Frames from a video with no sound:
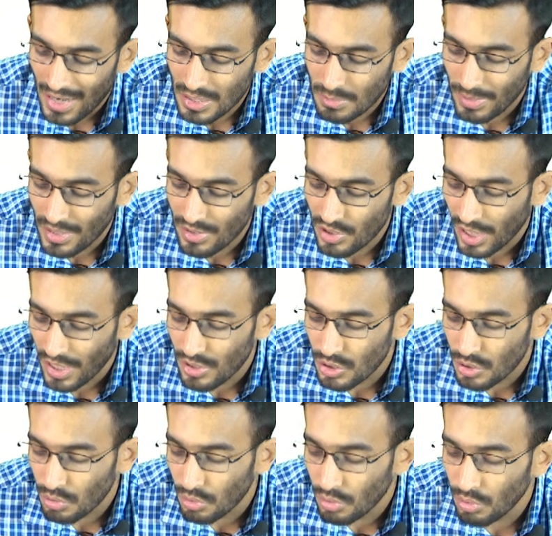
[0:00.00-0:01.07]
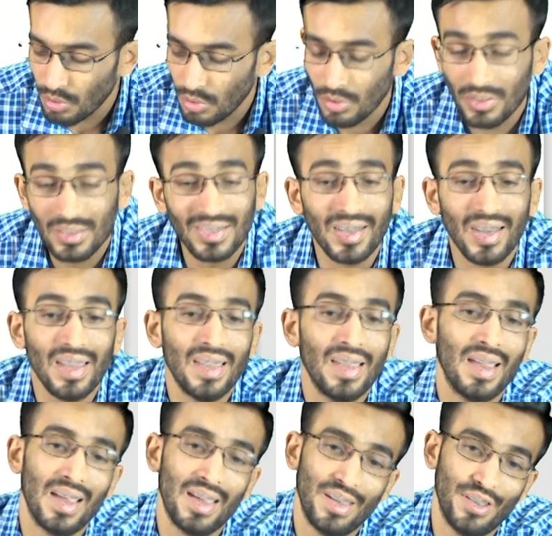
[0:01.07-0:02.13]
been changed to 3
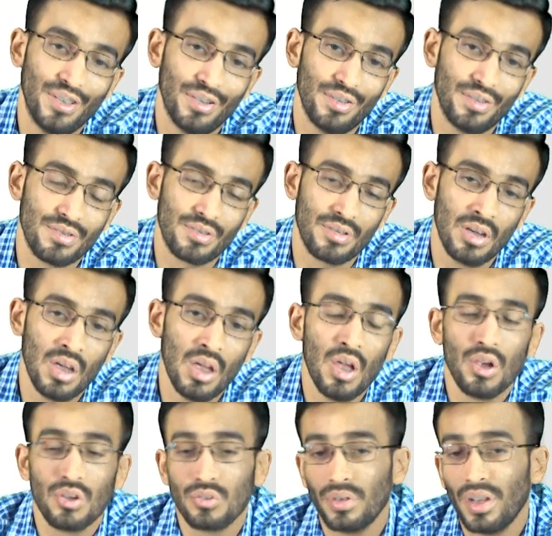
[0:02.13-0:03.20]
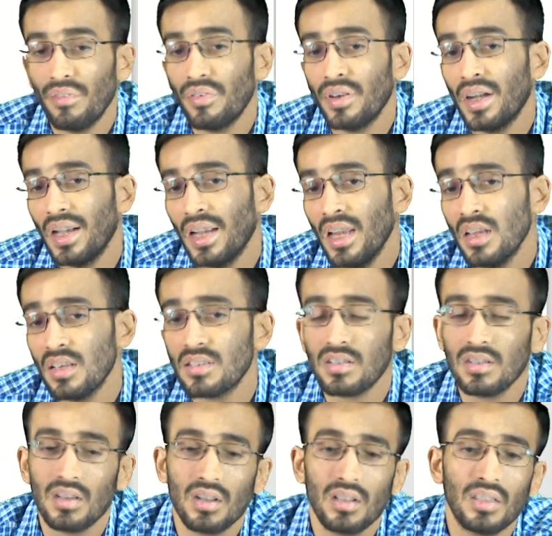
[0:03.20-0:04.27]
years. So definitely,
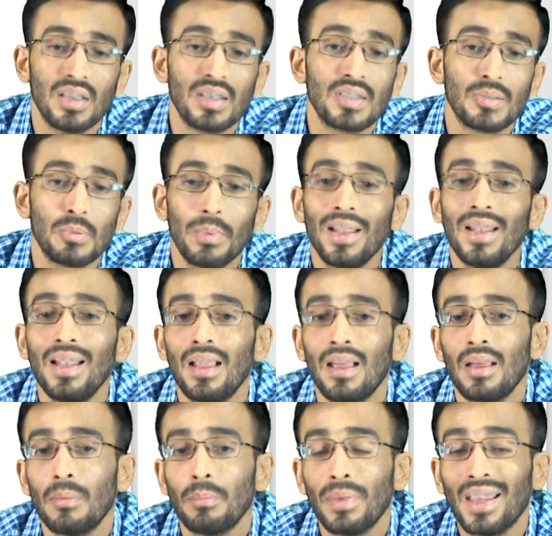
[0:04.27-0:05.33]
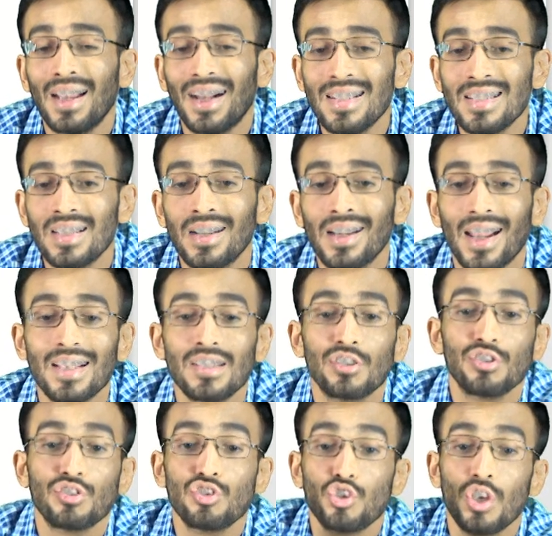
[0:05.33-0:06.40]
sir, this will be considered as
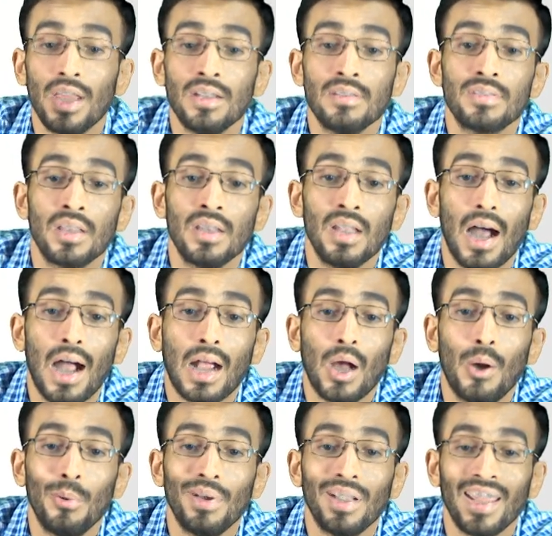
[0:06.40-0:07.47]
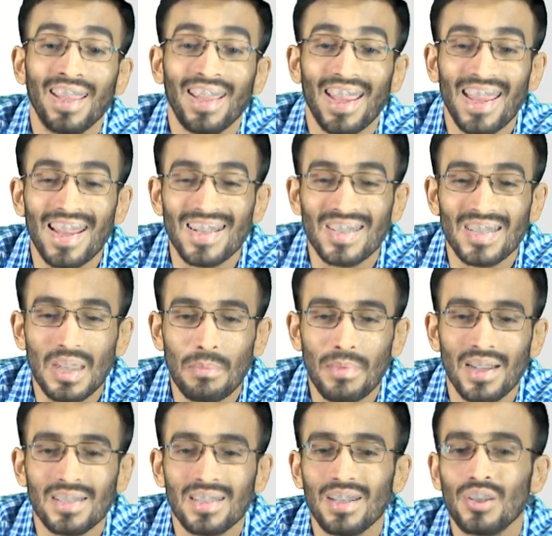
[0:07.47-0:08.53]
change in accounting
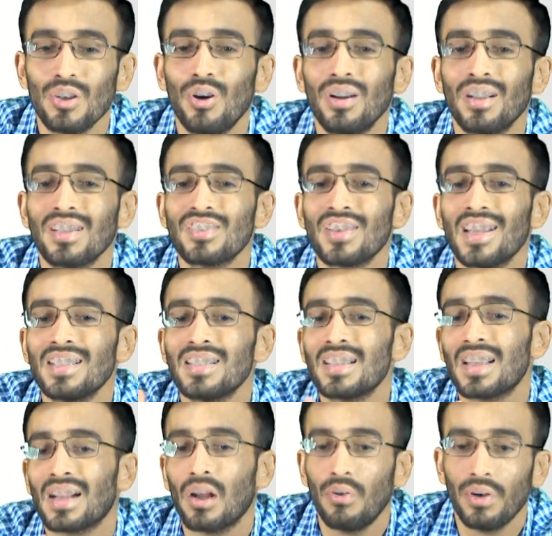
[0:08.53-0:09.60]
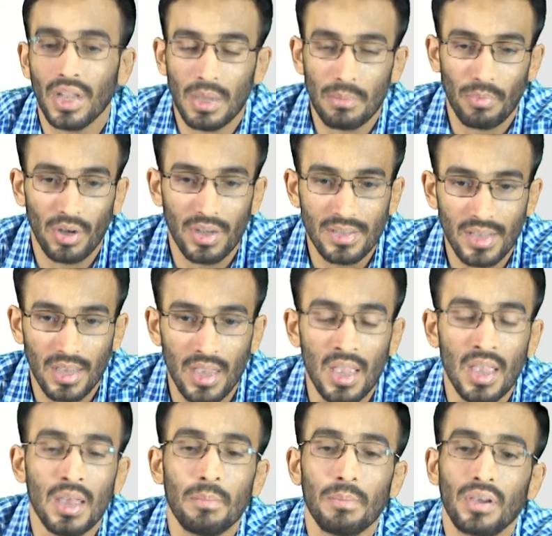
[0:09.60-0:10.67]
estimates and not a change in accounting policy,
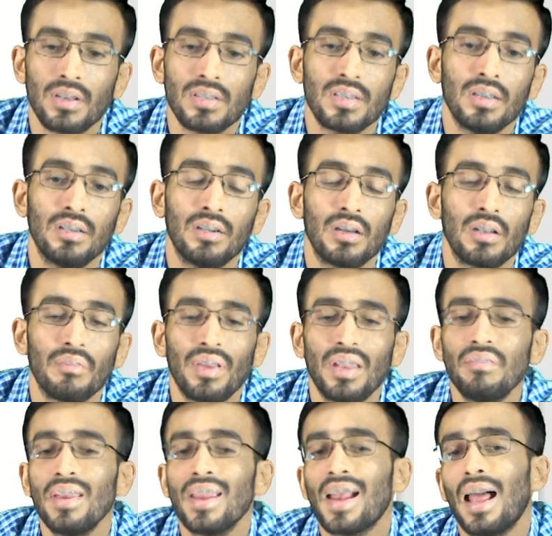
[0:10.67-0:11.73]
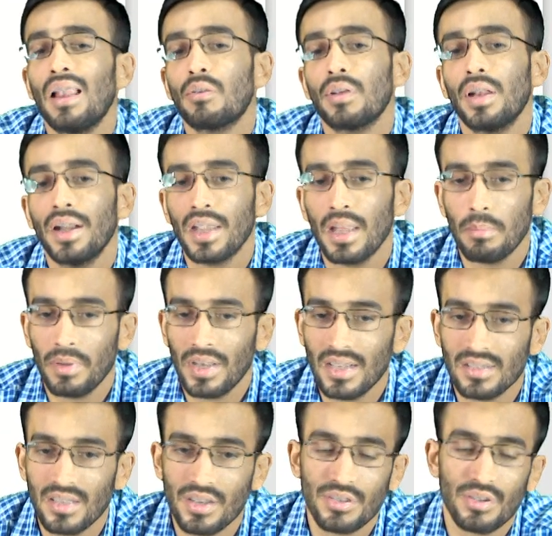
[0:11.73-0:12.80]
because here when we calculate
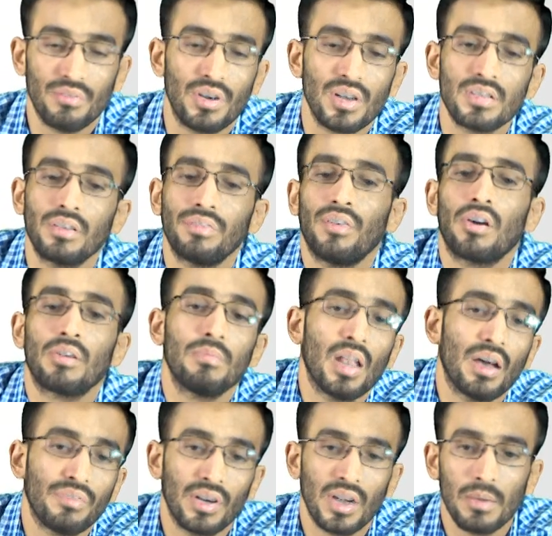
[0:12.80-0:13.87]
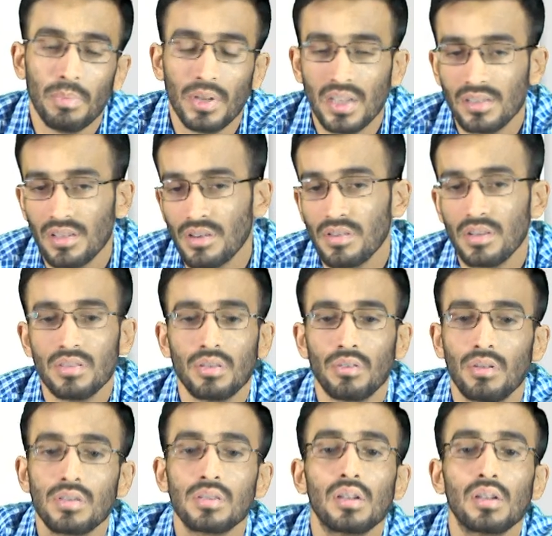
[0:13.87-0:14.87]
depreciation, what is the formula for depreciation? So original